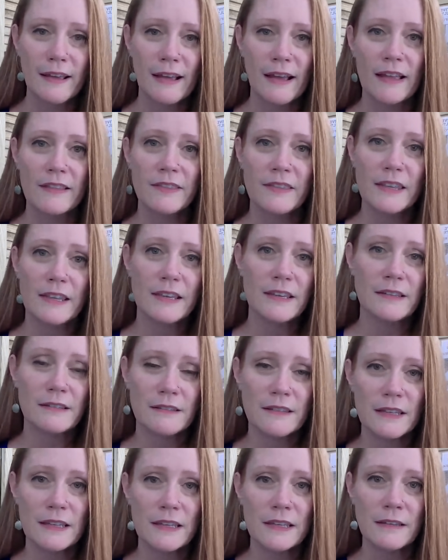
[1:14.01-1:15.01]
and the
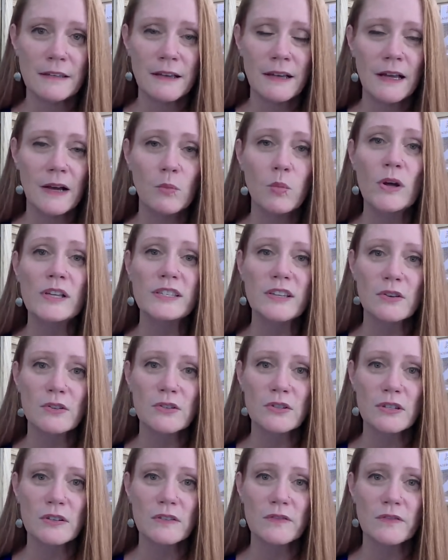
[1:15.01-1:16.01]
West
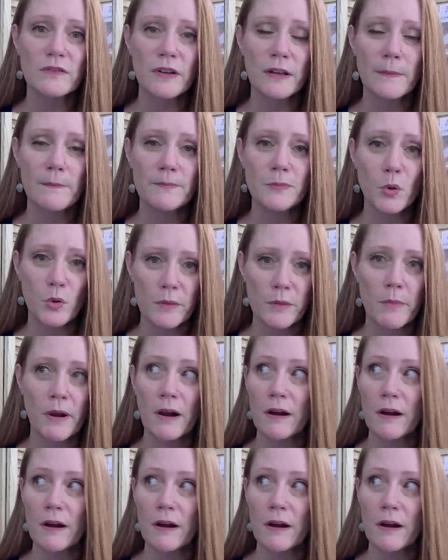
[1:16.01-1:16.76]
Coast of North